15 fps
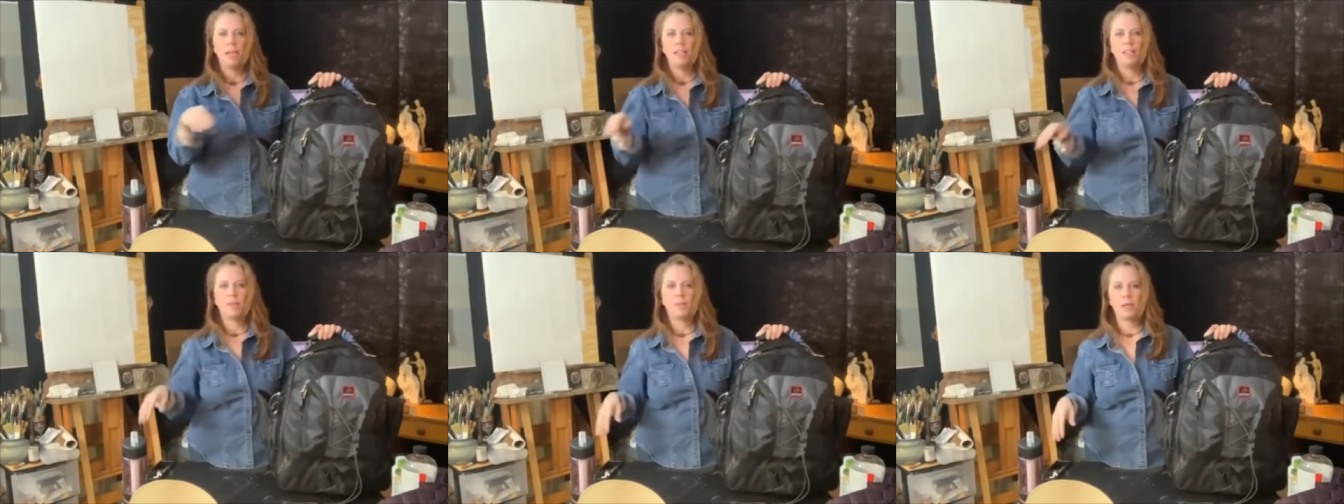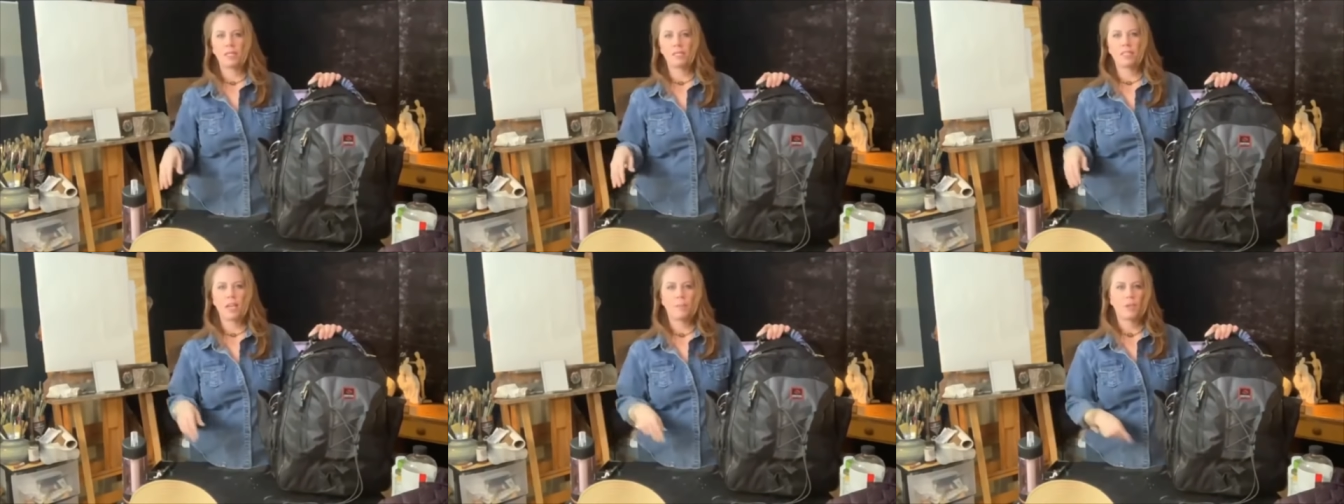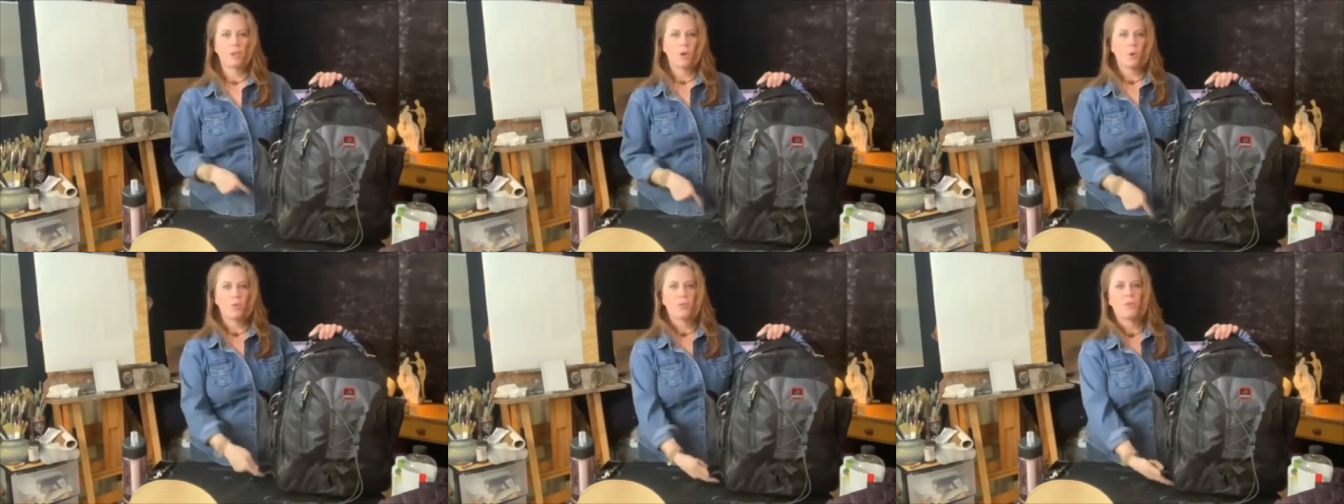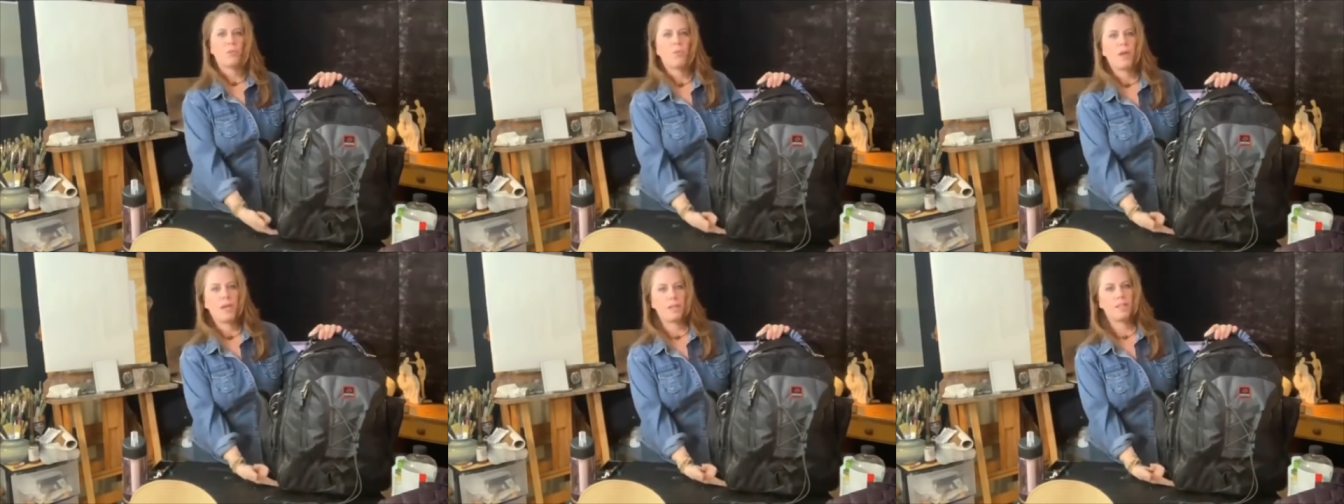and then when it's time to go, they're
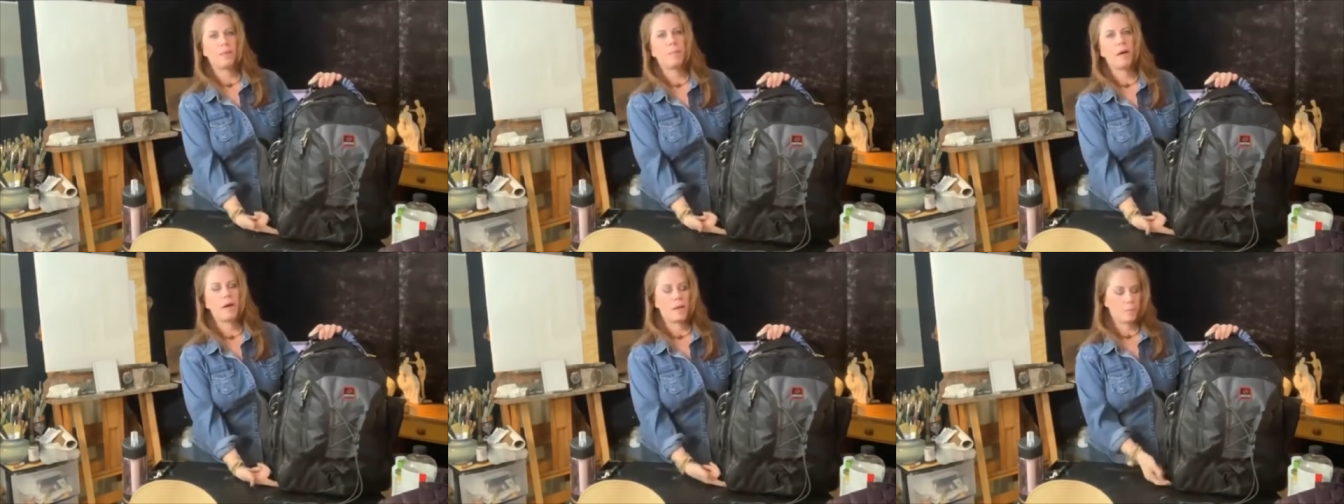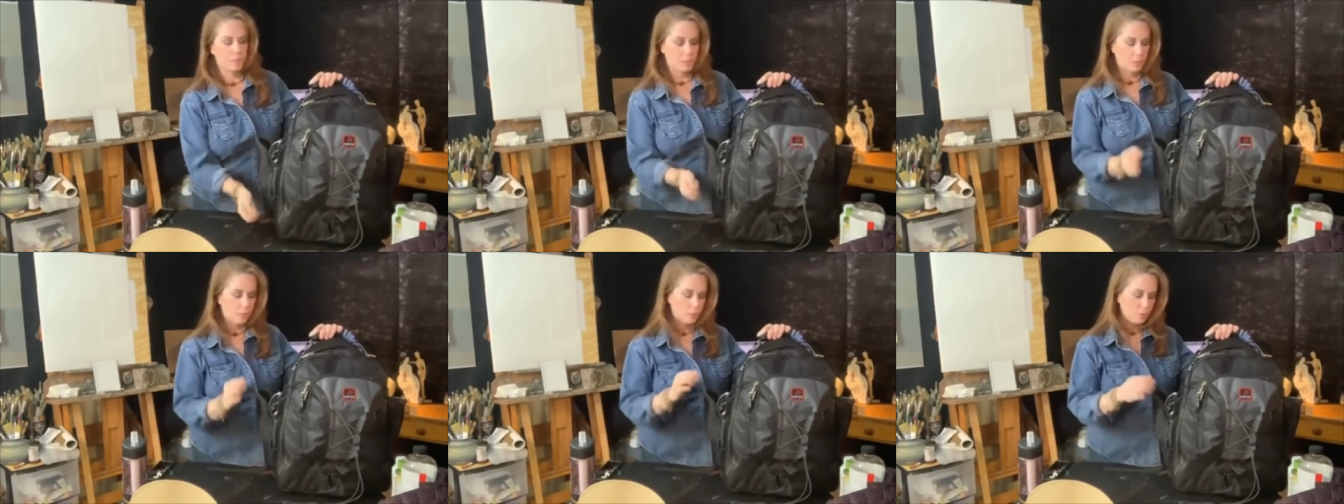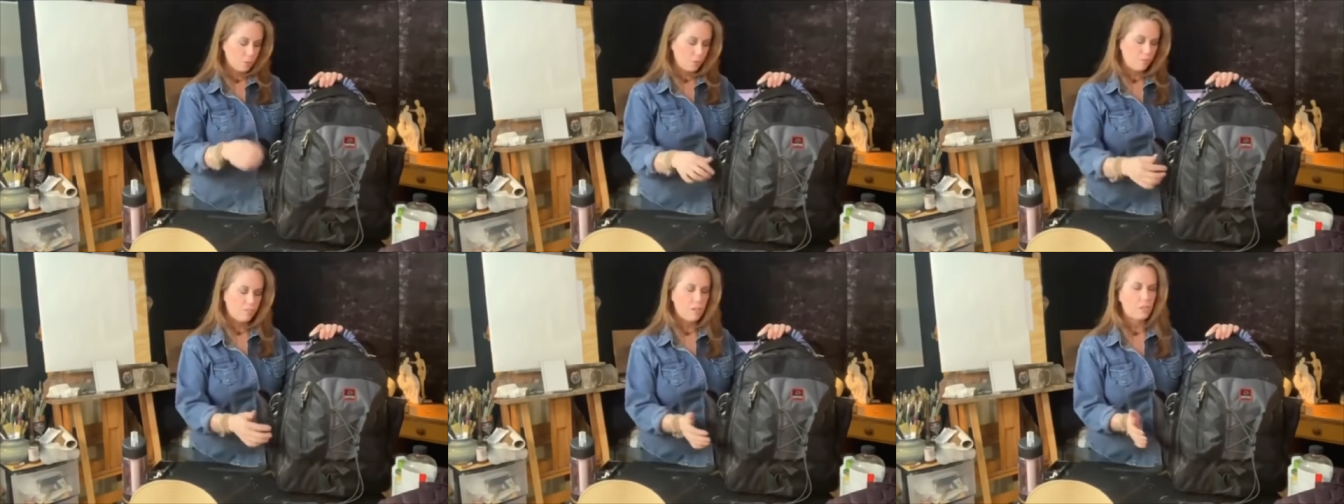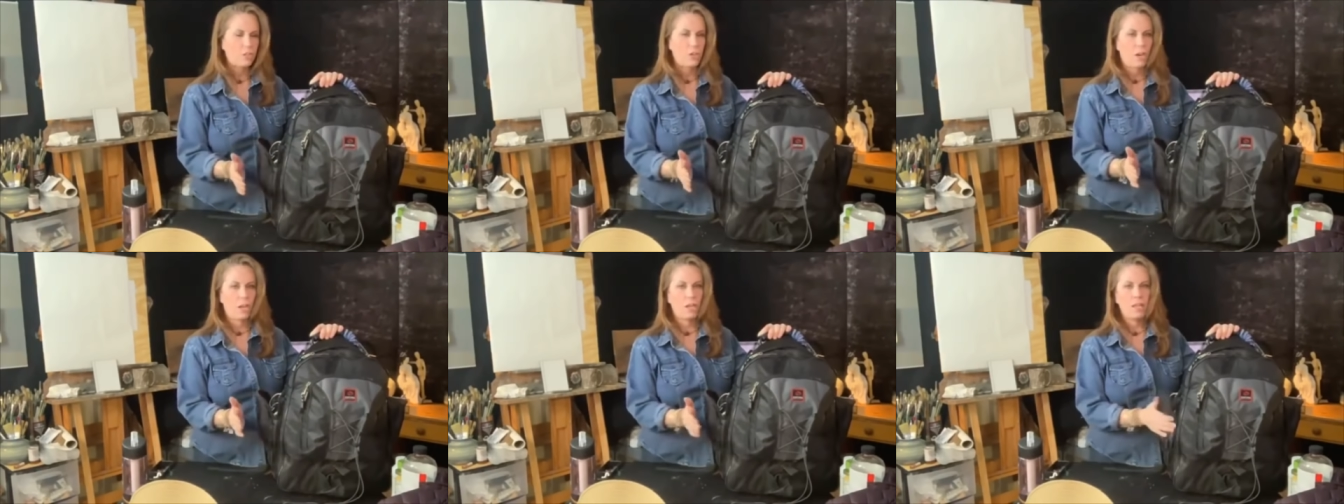way at the bottom, so it's really
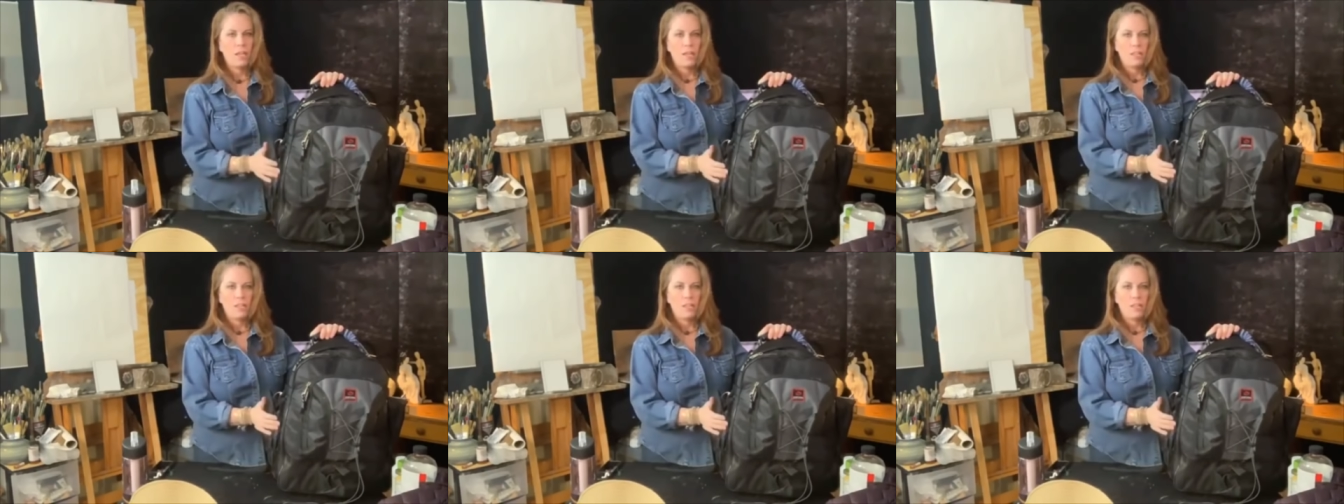frustrating.